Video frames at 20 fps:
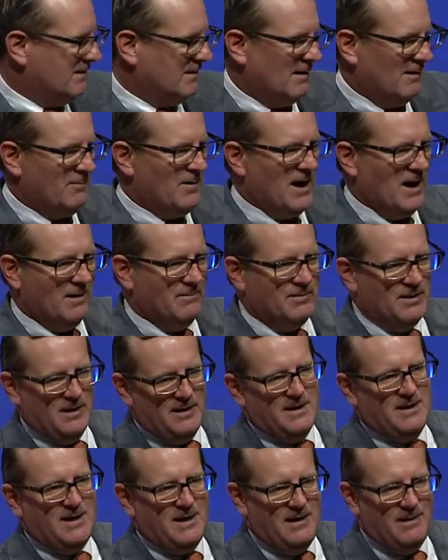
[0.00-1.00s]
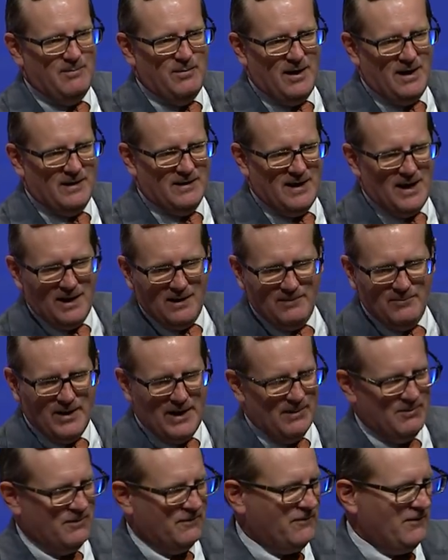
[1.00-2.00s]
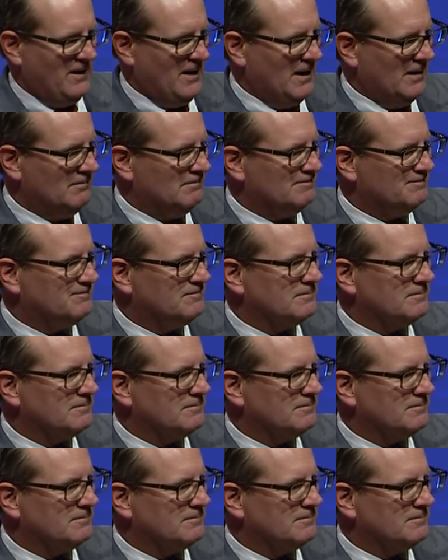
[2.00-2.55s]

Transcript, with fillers: about Billy Key being an Alabama fan.